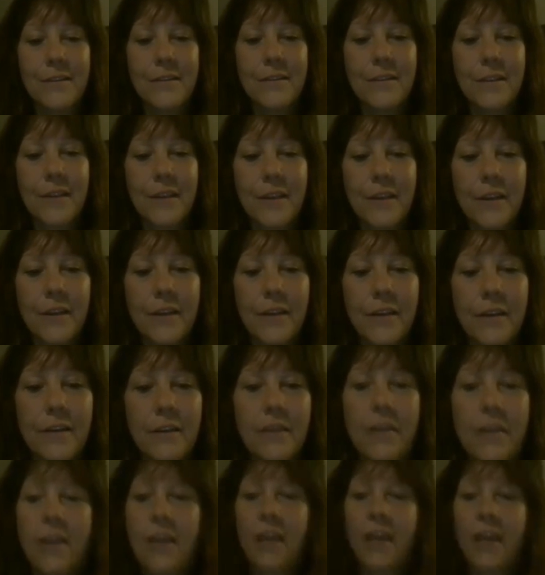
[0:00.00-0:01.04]
Okay,
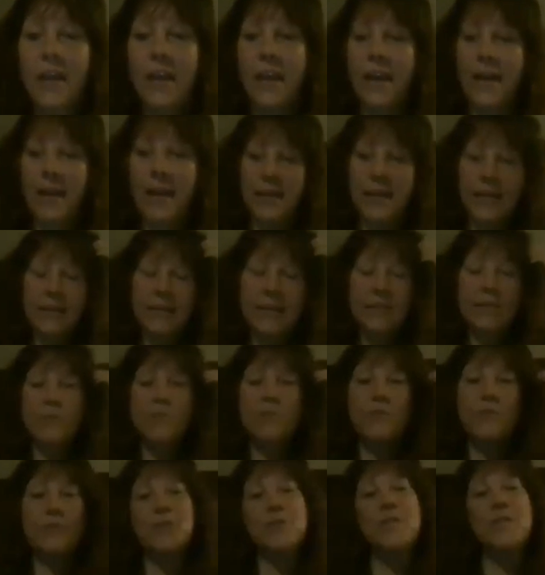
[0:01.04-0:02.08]
and he sleeps
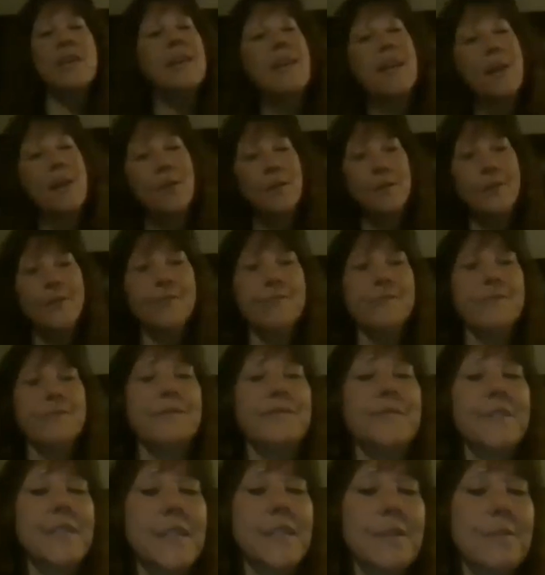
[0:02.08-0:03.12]
for 10 hours and
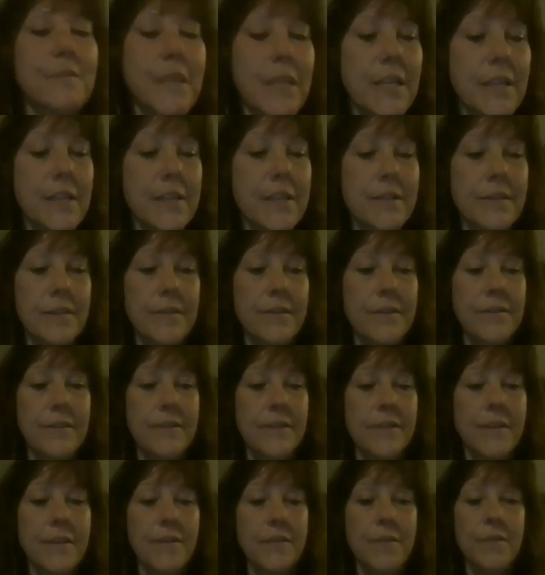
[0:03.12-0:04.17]
15 minutes.
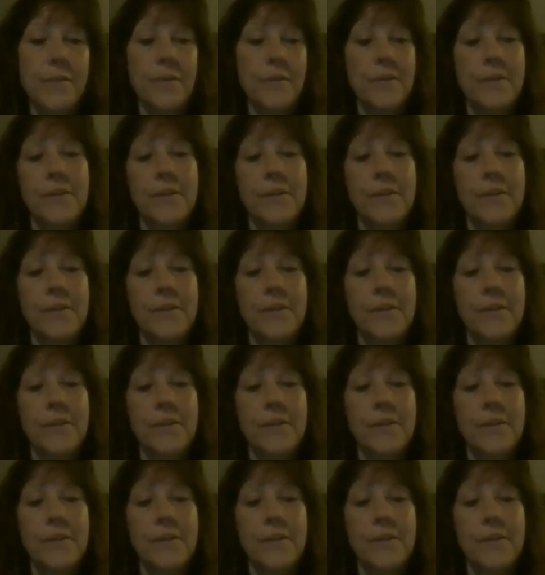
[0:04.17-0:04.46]
So